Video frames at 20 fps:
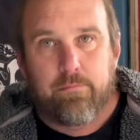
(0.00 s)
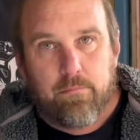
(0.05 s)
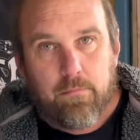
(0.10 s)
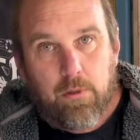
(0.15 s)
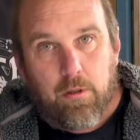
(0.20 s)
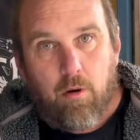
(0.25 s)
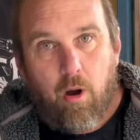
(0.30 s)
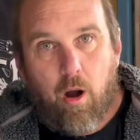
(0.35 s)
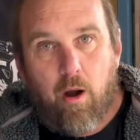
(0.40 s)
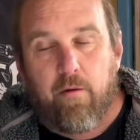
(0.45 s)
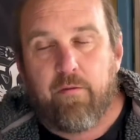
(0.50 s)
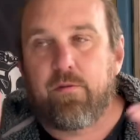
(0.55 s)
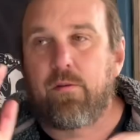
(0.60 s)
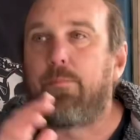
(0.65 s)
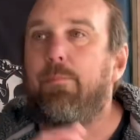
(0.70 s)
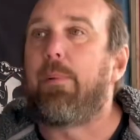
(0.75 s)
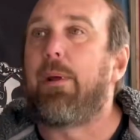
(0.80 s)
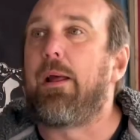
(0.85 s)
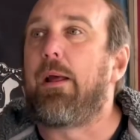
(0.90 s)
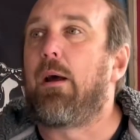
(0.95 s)

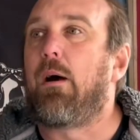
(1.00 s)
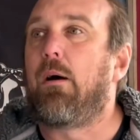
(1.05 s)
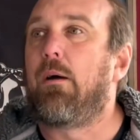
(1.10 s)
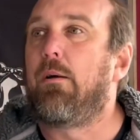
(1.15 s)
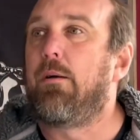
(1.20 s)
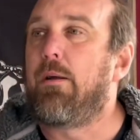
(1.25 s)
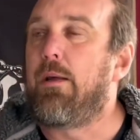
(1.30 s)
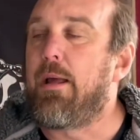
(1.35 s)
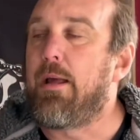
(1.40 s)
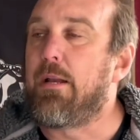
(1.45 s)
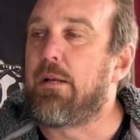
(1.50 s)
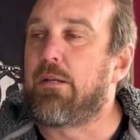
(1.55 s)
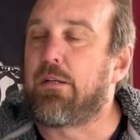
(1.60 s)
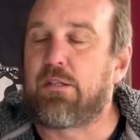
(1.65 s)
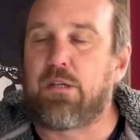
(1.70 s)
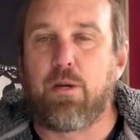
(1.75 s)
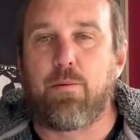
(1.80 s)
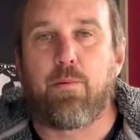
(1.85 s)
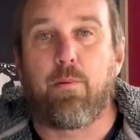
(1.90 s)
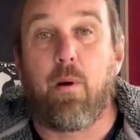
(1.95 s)
craft beer into
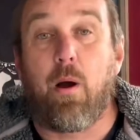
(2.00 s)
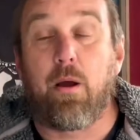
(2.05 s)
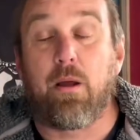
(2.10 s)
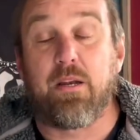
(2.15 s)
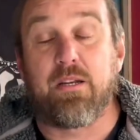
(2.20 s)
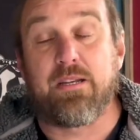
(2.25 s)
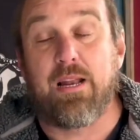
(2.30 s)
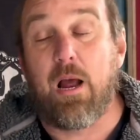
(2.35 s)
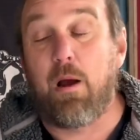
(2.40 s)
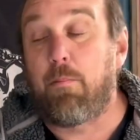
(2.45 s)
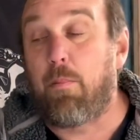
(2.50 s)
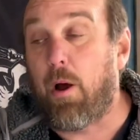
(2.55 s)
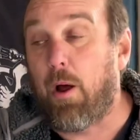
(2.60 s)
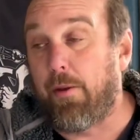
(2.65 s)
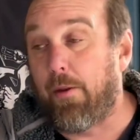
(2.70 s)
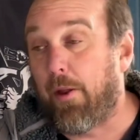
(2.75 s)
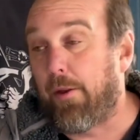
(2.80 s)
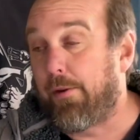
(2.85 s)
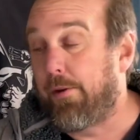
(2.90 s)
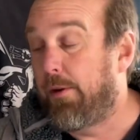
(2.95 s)
supermarkets now, bar
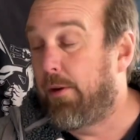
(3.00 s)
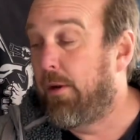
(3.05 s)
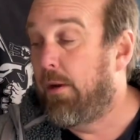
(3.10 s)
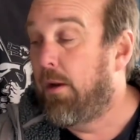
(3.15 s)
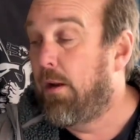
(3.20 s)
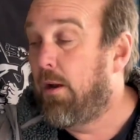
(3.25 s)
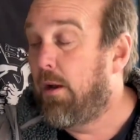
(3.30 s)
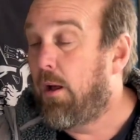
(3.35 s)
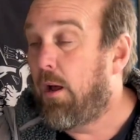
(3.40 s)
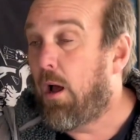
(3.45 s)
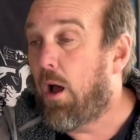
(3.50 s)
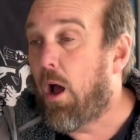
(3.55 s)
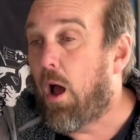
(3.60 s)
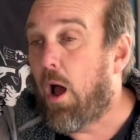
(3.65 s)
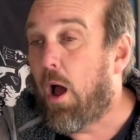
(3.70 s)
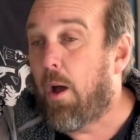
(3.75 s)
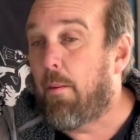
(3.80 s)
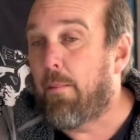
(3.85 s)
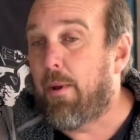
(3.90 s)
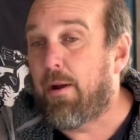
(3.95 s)
none.
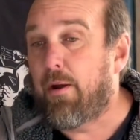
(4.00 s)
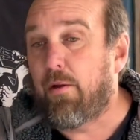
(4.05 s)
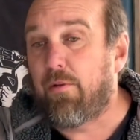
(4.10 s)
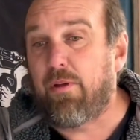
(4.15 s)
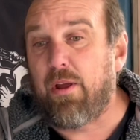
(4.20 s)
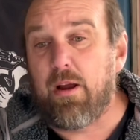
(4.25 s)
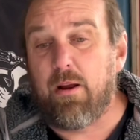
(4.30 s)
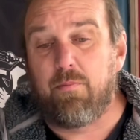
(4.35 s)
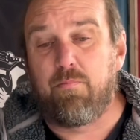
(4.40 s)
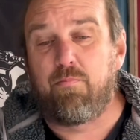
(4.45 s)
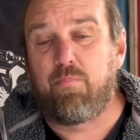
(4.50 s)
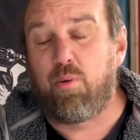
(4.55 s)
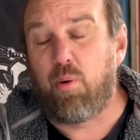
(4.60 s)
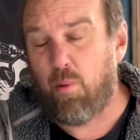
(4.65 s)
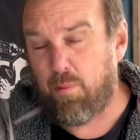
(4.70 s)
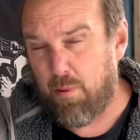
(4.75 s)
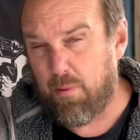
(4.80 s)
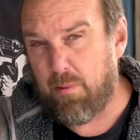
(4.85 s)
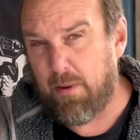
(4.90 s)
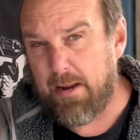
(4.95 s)
Um, and I think
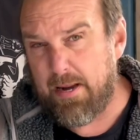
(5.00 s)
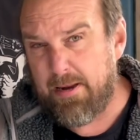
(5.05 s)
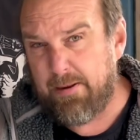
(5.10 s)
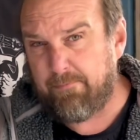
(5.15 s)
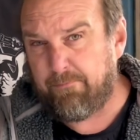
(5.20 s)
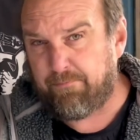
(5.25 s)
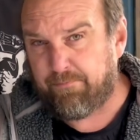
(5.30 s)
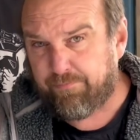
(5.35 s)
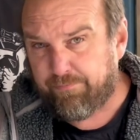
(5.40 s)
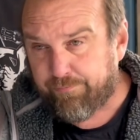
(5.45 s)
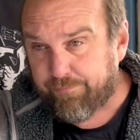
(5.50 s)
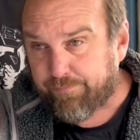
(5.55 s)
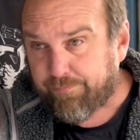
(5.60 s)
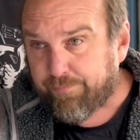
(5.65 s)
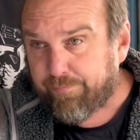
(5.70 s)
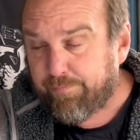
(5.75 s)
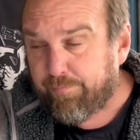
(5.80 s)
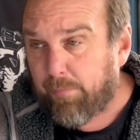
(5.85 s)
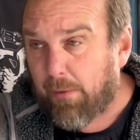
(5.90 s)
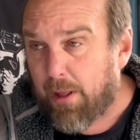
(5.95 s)
probably
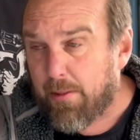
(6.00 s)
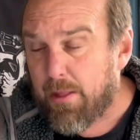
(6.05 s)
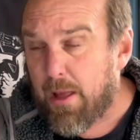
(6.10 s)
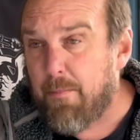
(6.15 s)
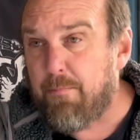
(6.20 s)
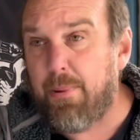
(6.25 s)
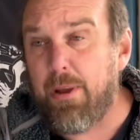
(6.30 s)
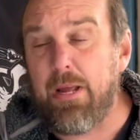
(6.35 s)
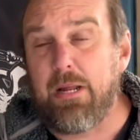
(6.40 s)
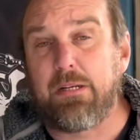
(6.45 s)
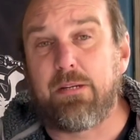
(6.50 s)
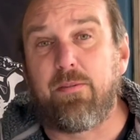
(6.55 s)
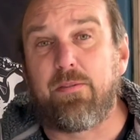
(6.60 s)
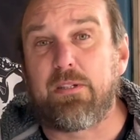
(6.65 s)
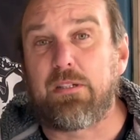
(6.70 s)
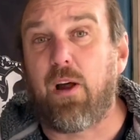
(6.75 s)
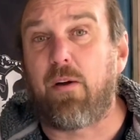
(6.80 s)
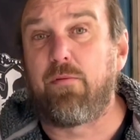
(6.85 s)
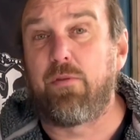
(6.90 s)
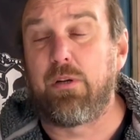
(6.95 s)
their beers have
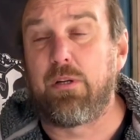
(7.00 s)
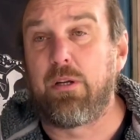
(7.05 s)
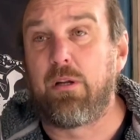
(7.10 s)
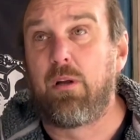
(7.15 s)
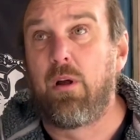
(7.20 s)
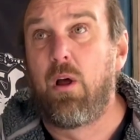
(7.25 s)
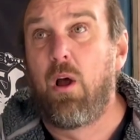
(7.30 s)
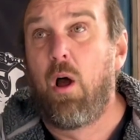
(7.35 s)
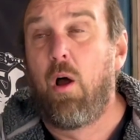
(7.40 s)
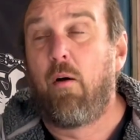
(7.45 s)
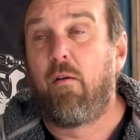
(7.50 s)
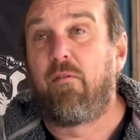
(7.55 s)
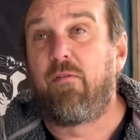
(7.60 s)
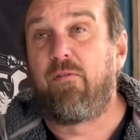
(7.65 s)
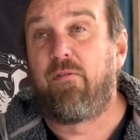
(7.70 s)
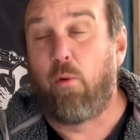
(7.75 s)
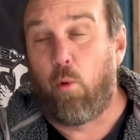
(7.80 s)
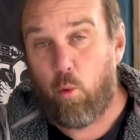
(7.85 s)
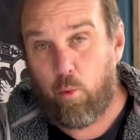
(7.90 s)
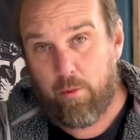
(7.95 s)
suffered
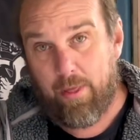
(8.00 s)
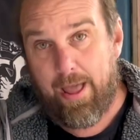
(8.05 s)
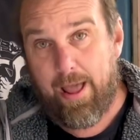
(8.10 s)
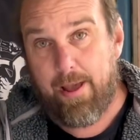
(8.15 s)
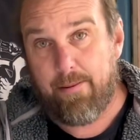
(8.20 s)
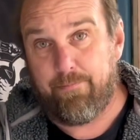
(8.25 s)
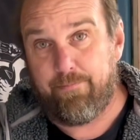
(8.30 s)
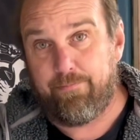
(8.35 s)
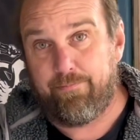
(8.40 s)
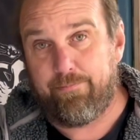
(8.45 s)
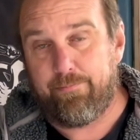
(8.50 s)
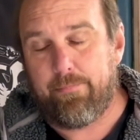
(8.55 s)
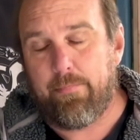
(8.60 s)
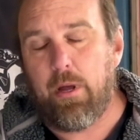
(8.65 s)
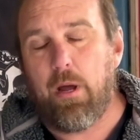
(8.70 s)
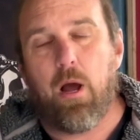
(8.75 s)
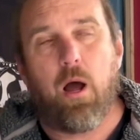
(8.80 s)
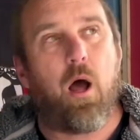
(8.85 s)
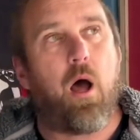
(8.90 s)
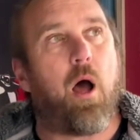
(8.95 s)
for that.
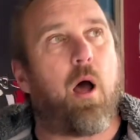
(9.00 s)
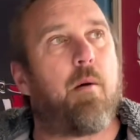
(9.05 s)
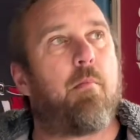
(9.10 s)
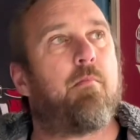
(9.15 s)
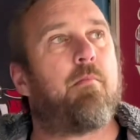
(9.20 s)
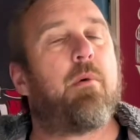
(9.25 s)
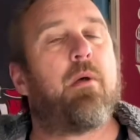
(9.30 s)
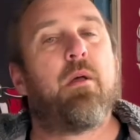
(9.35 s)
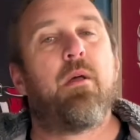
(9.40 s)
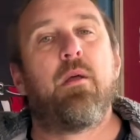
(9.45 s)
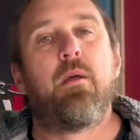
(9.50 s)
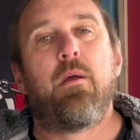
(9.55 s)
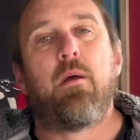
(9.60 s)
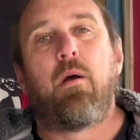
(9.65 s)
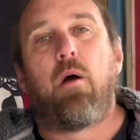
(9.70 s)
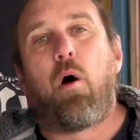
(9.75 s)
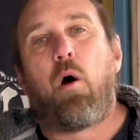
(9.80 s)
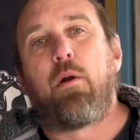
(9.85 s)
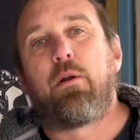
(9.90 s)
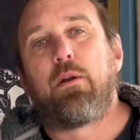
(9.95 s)
Um,
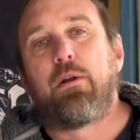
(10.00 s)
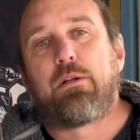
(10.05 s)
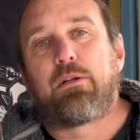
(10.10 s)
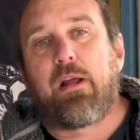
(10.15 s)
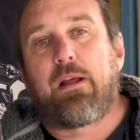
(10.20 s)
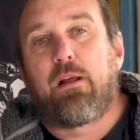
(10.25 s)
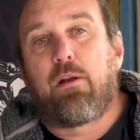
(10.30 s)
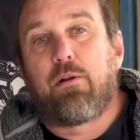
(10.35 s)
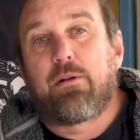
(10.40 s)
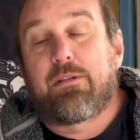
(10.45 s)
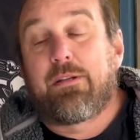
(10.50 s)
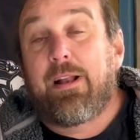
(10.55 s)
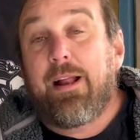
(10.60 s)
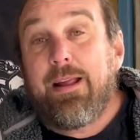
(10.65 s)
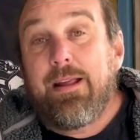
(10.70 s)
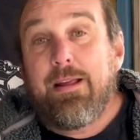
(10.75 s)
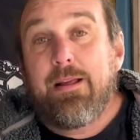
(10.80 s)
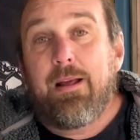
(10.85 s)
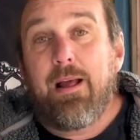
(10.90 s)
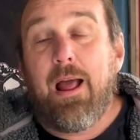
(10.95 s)
I'm going to take a look
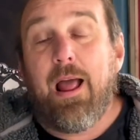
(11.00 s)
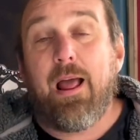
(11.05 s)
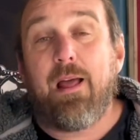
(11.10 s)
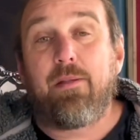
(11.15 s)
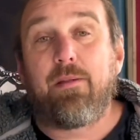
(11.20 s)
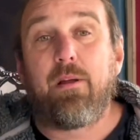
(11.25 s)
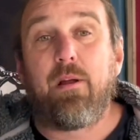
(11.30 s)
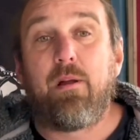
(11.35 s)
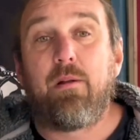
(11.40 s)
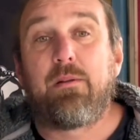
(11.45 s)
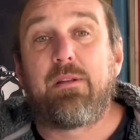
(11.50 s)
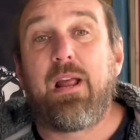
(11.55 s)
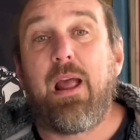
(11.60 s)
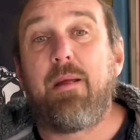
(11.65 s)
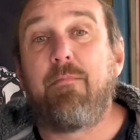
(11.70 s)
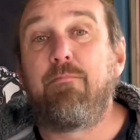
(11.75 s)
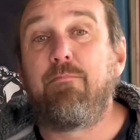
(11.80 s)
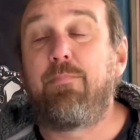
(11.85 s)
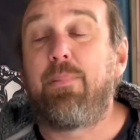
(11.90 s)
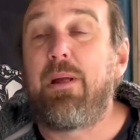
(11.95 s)
today at the
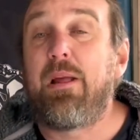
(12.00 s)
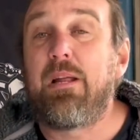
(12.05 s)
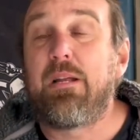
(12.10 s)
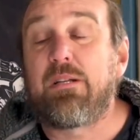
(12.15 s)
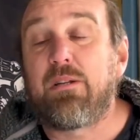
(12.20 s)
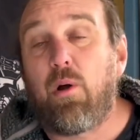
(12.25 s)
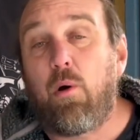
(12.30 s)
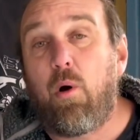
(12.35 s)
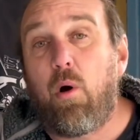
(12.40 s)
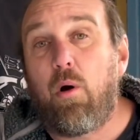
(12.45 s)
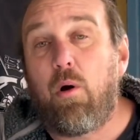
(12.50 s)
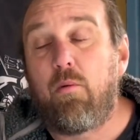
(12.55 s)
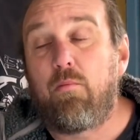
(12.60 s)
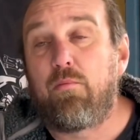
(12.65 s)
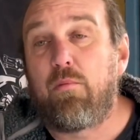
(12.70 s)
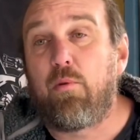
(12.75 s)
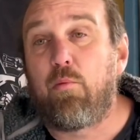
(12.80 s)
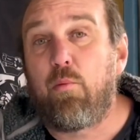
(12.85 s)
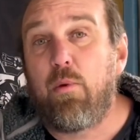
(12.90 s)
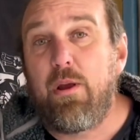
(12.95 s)
ten beers
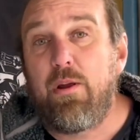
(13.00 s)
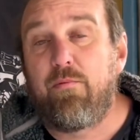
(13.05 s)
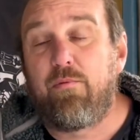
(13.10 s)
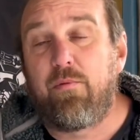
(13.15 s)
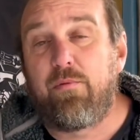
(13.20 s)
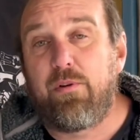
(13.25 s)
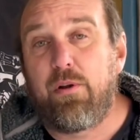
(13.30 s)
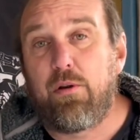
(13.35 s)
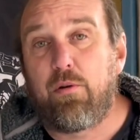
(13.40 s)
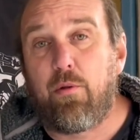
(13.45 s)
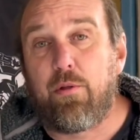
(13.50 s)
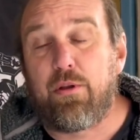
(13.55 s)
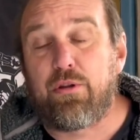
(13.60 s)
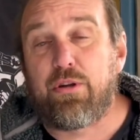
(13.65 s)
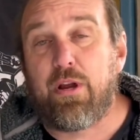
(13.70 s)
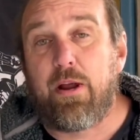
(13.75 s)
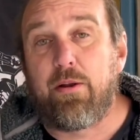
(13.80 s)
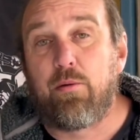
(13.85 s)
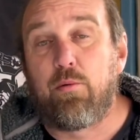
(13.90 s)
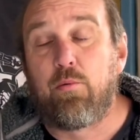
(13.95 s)
that we've reviewed on the
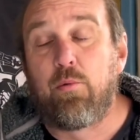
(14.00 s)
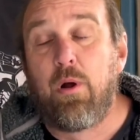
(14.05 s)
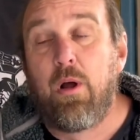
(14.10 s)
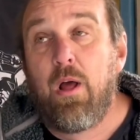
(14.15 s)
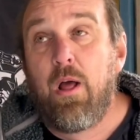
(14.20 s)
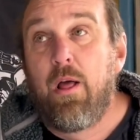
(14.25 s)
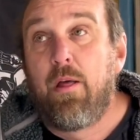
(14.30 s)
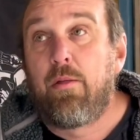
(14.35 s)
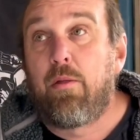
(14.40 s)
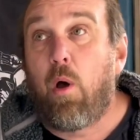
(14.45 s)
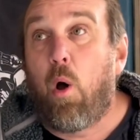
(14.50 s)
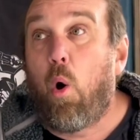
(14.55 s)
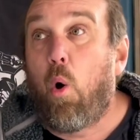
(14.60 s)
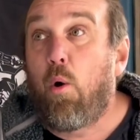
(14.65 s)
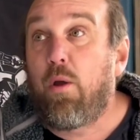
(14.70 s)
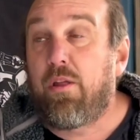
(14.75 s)
channel that I